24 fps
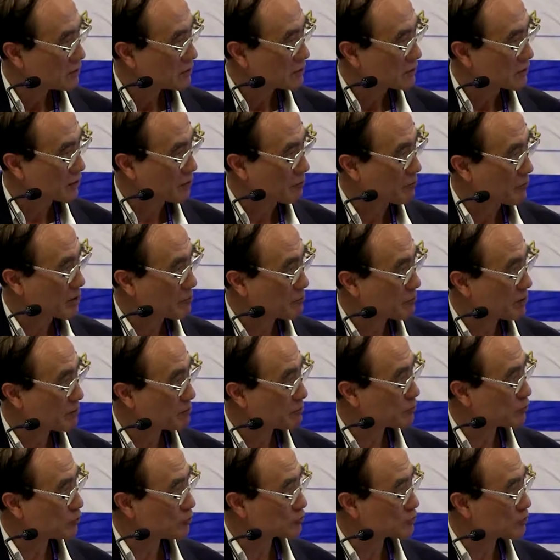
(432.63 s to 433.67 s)
the membrane
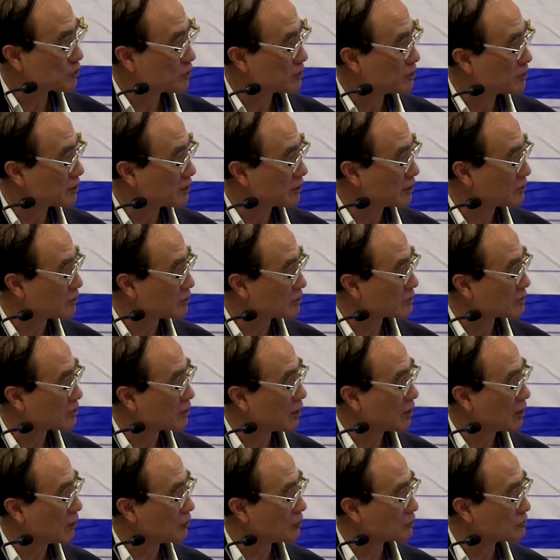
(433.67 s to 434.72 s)
protein, and
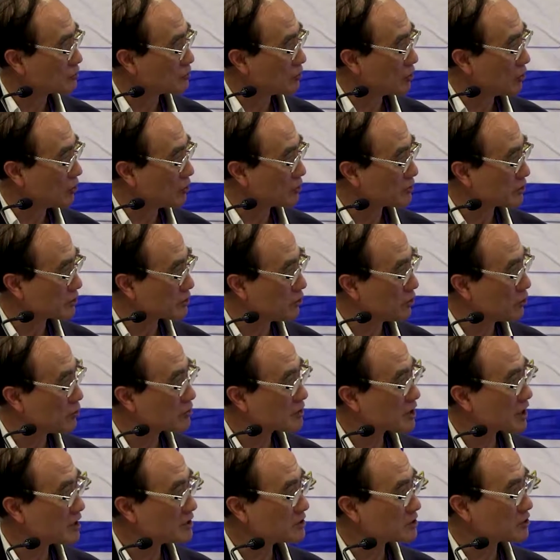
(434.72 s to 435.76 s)
all
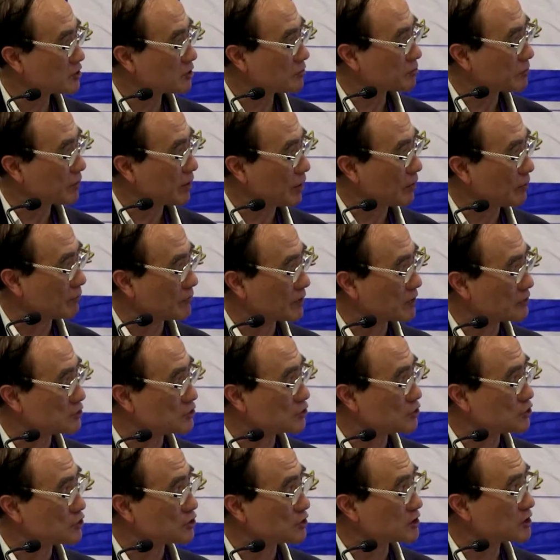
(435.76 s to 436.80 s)
kinds of
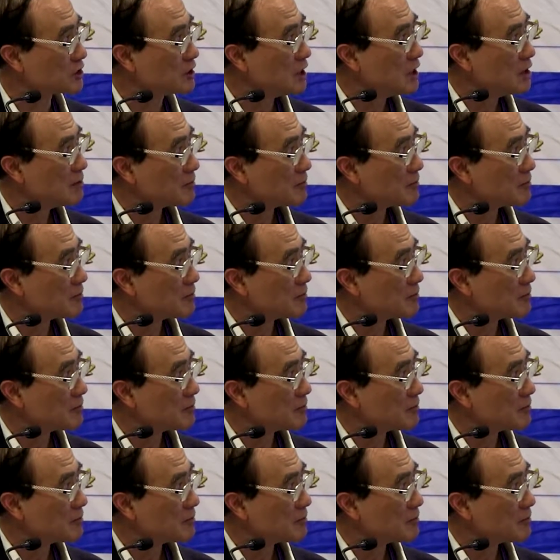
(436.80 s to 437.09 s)
genes.